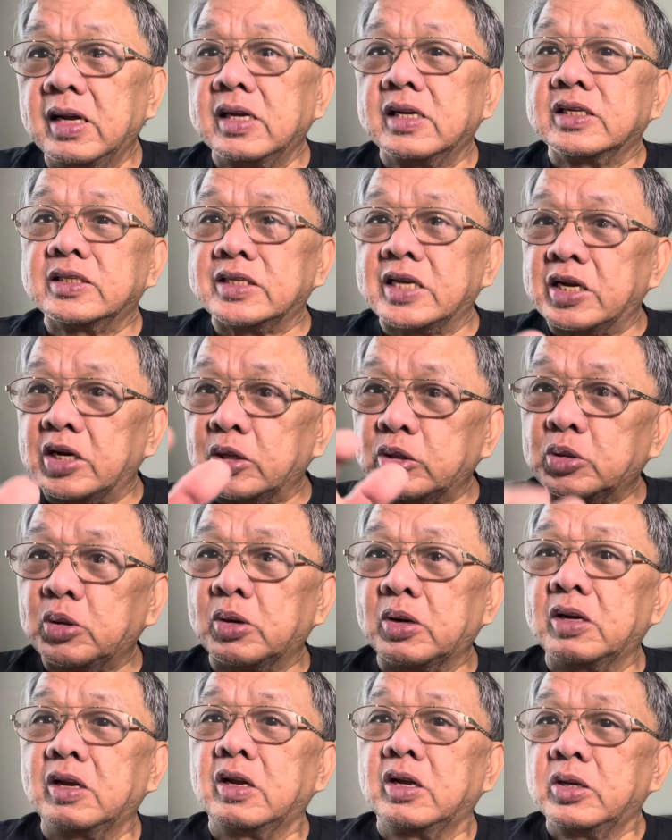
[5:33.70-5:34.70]

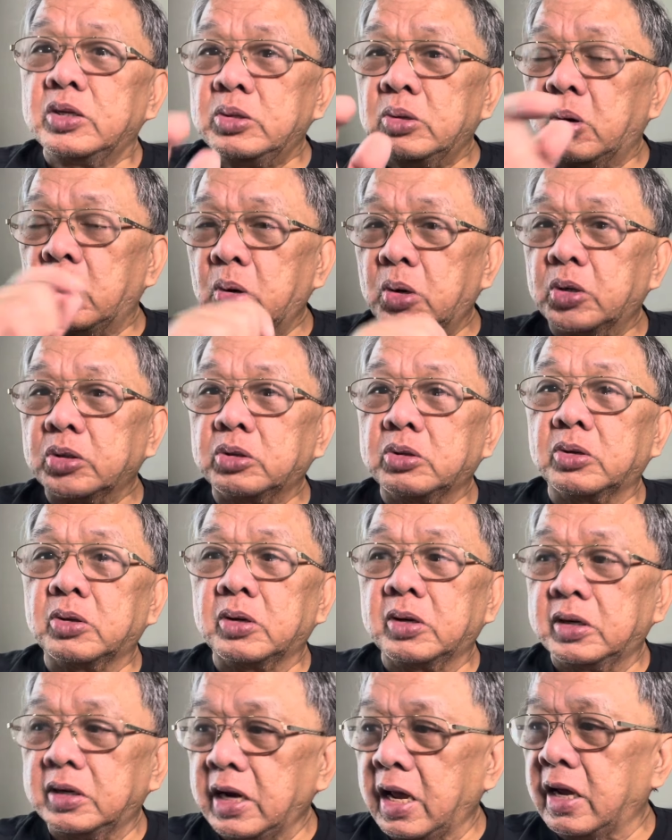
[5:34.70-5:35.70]
Senator, yung
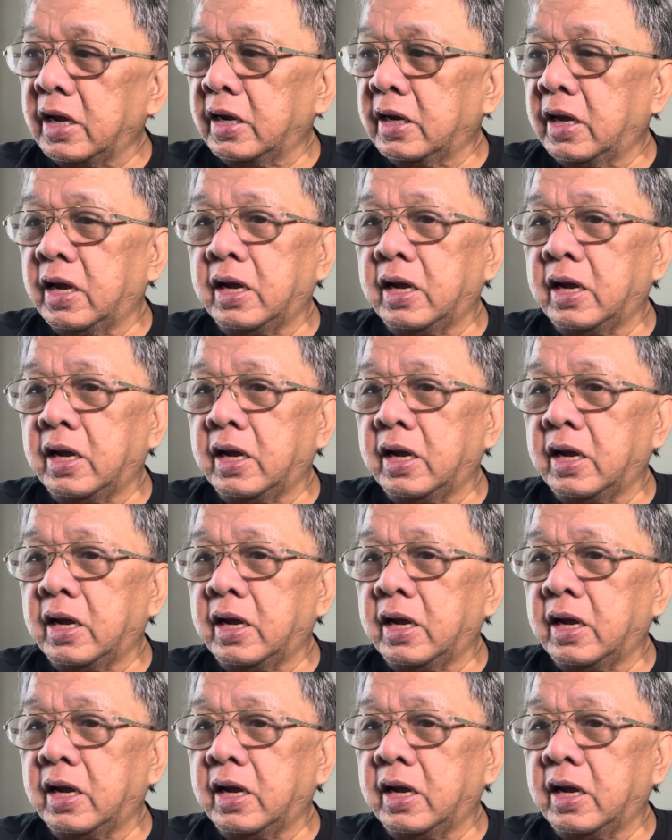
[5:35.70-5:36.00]
author ng